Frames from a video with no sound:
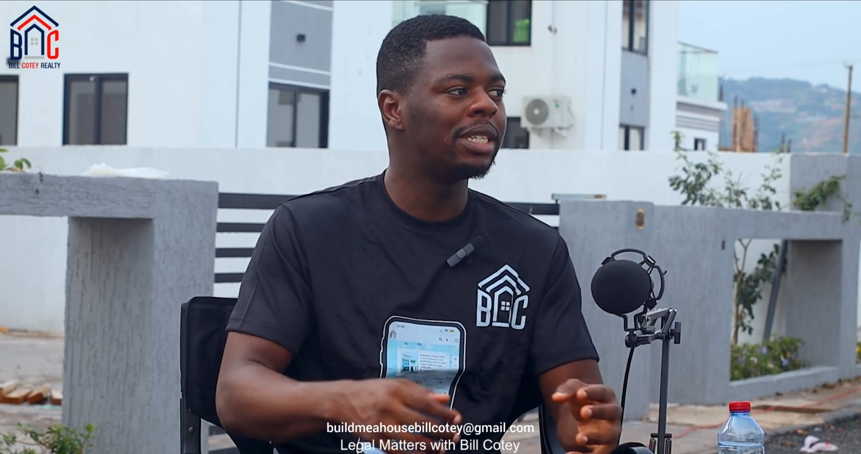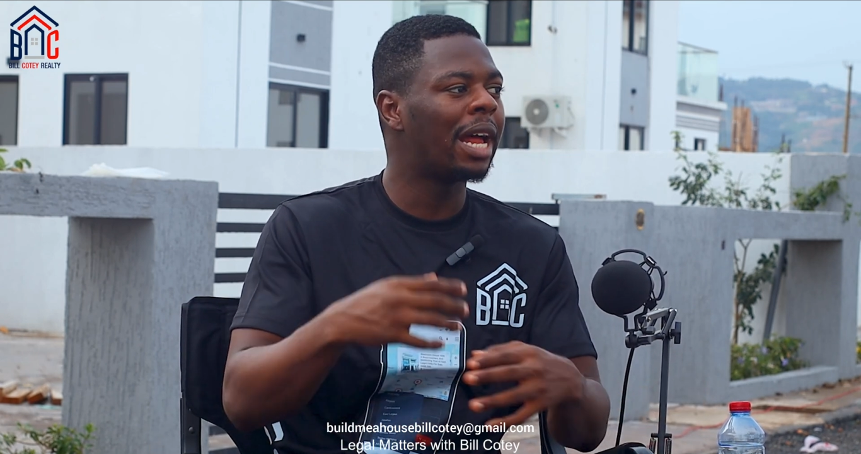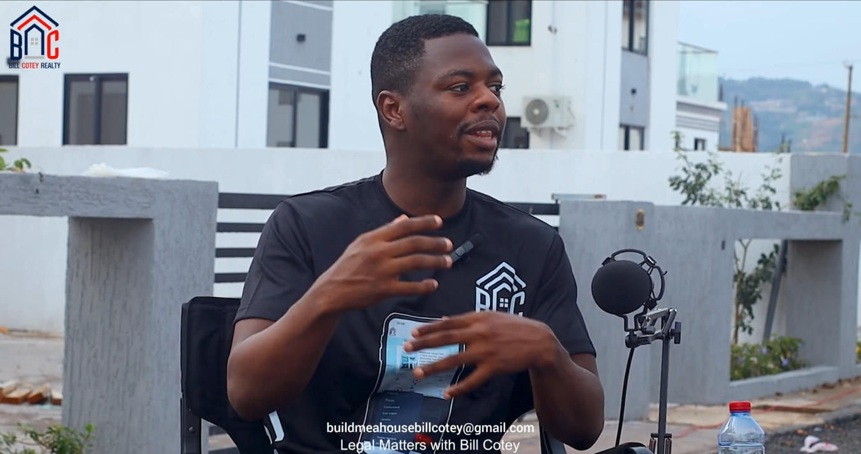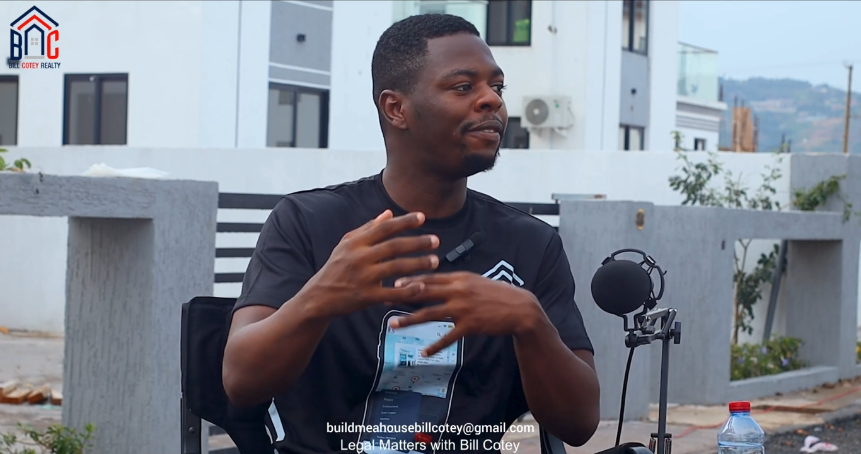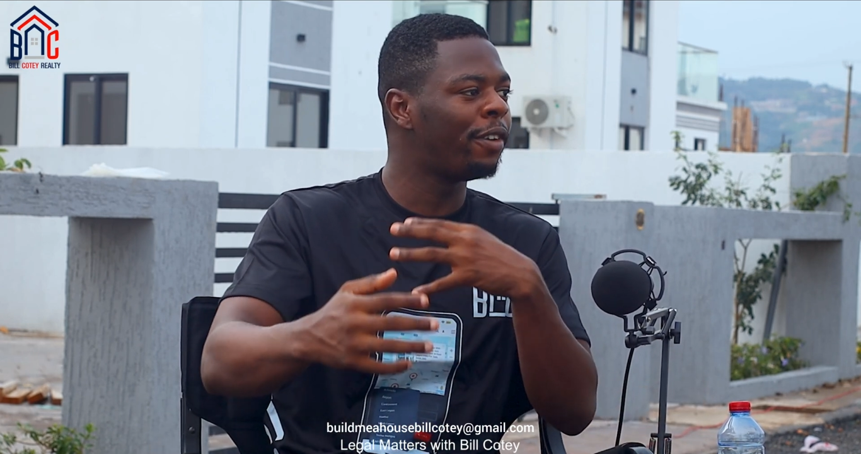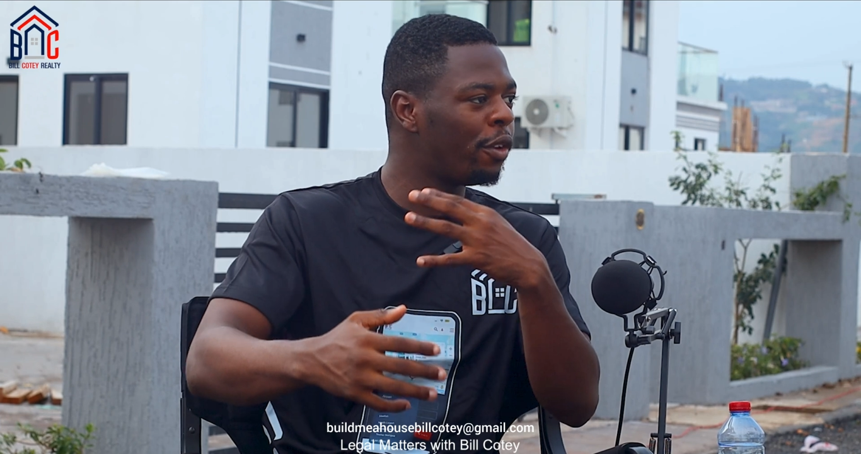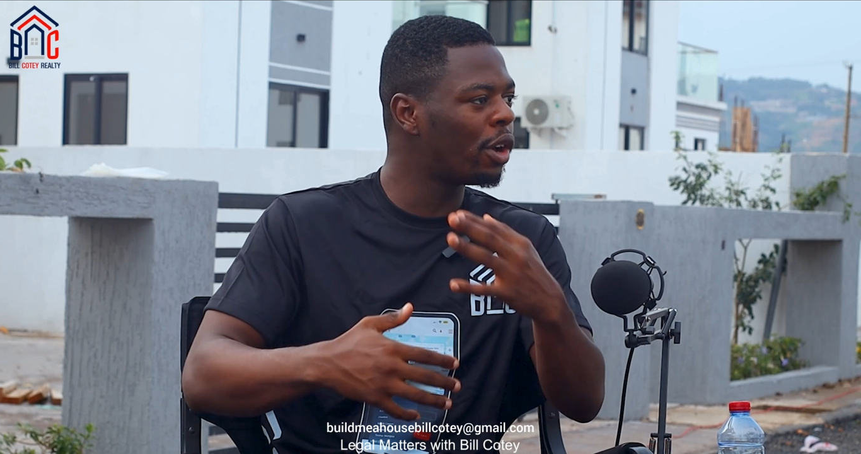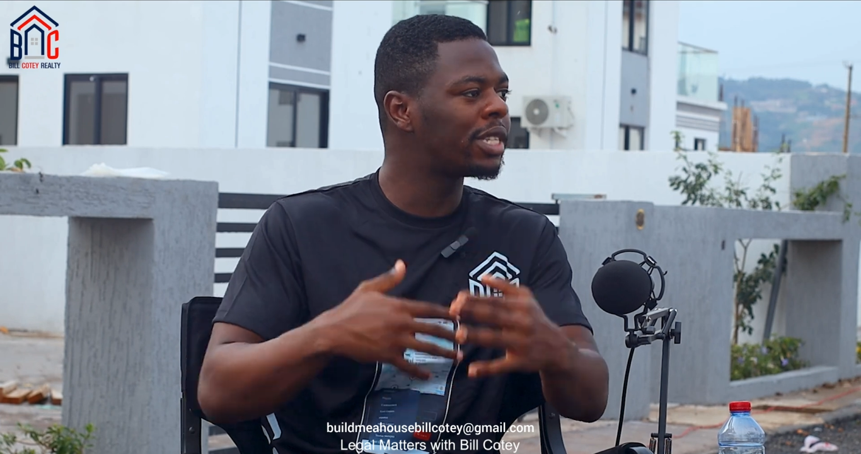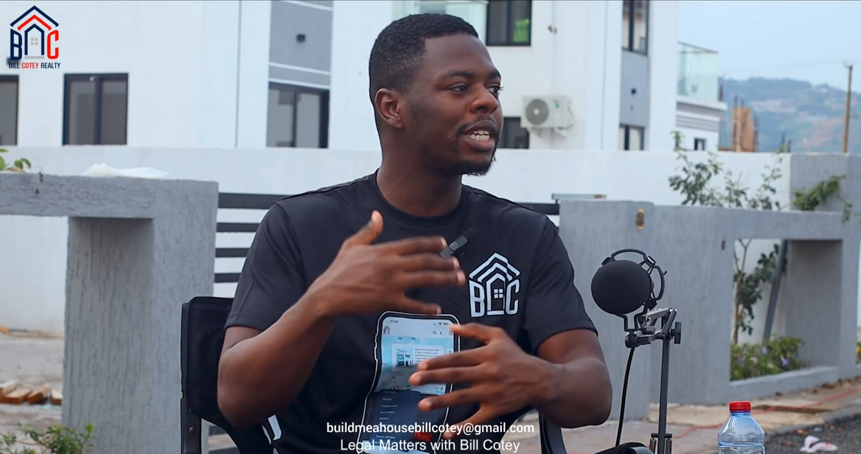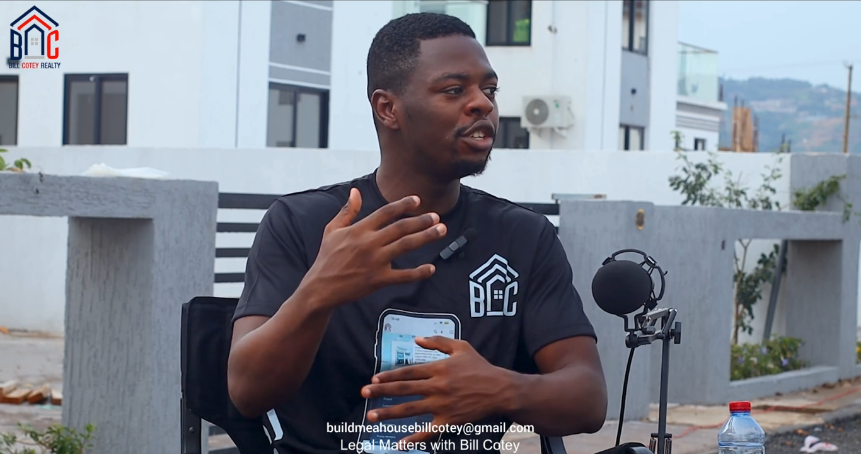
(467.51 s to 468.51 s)
There are
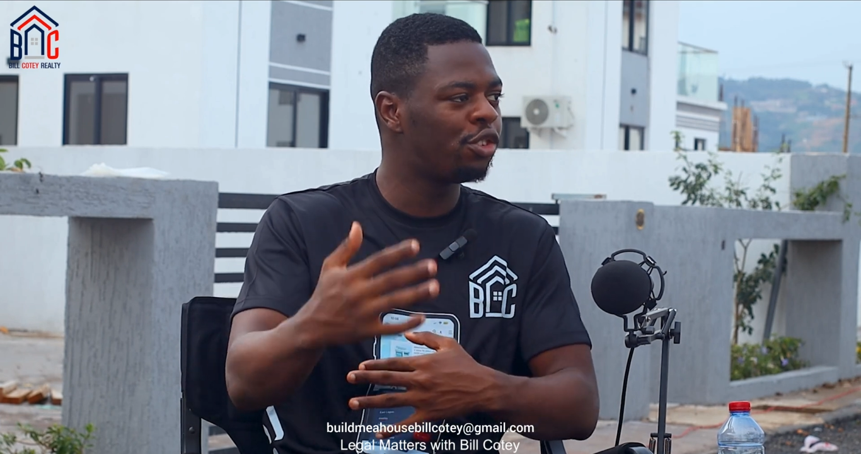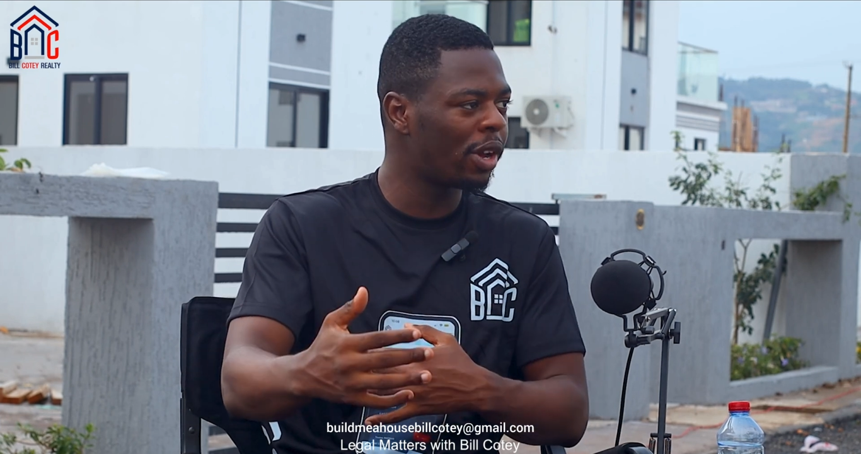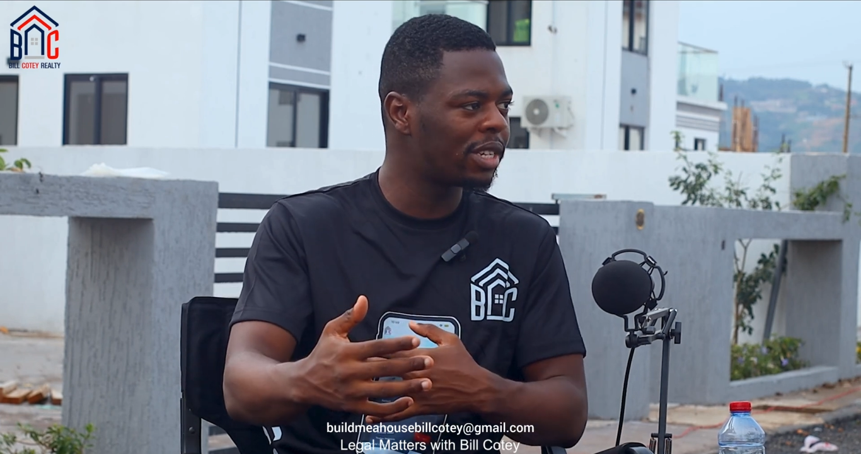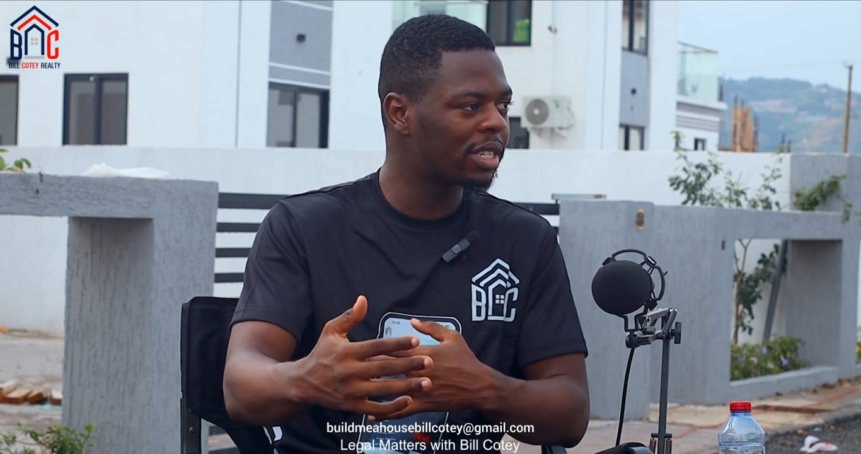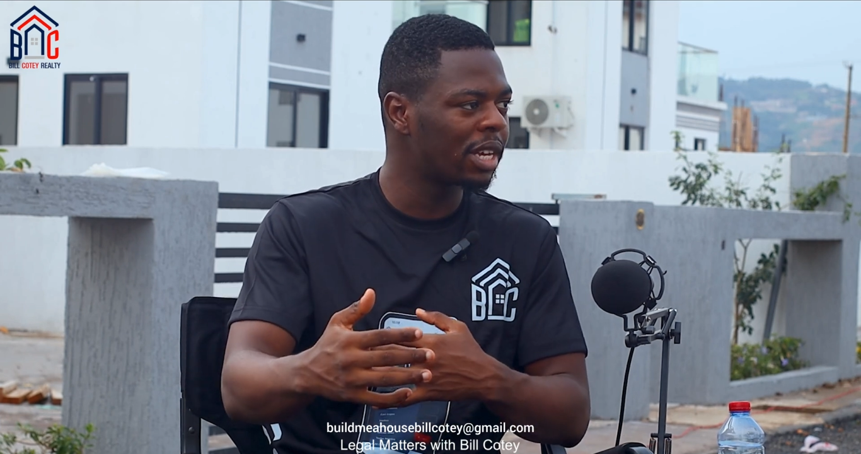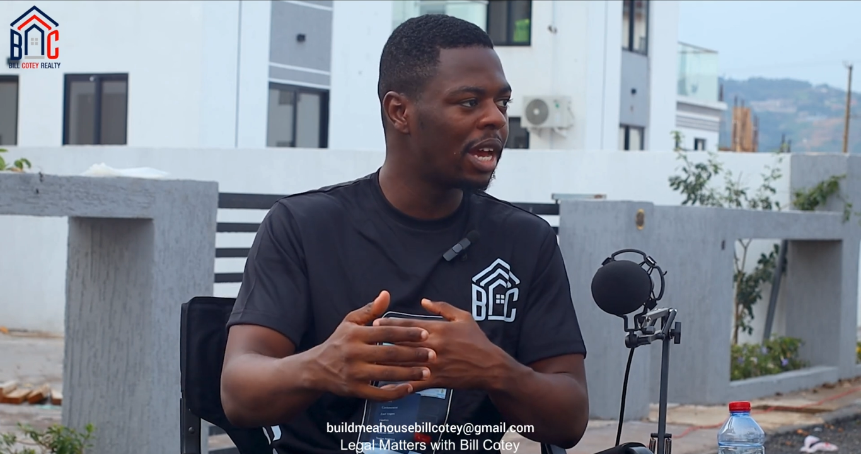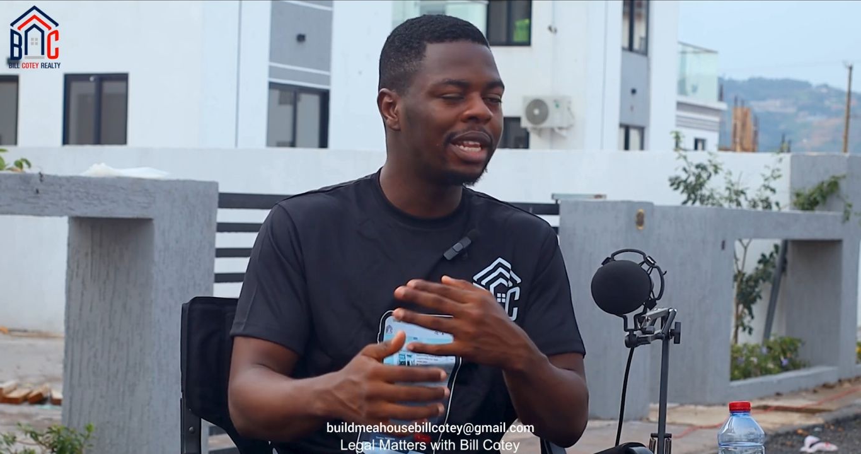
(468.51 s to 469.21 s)
various interests